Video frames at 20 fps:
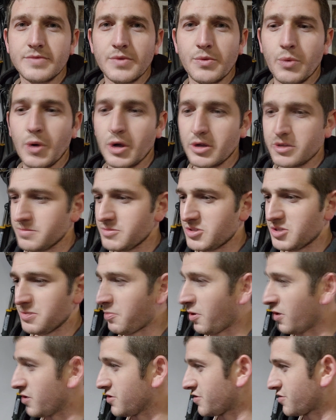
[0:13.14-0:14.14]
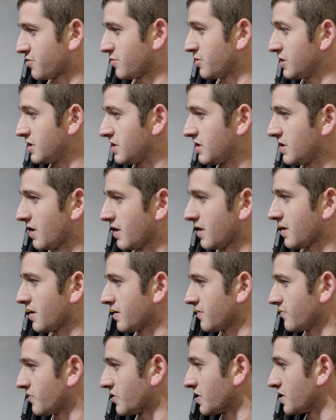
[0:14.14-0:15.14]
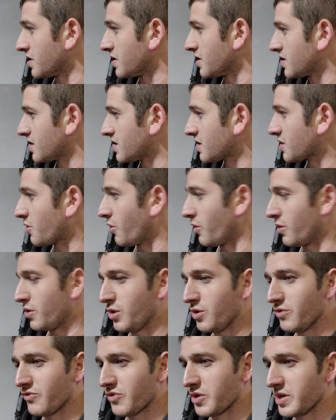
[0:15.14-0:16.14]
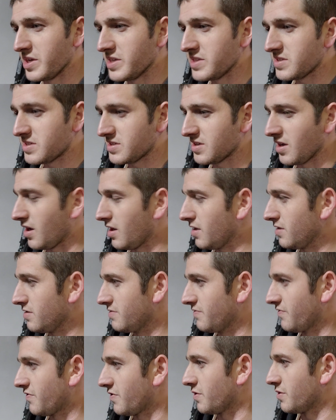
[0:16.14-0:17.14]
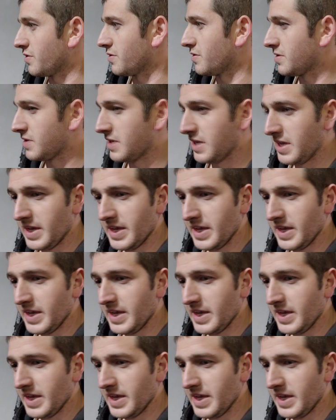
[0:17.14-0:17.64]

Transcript: Welcome to part 3 of the coilover install for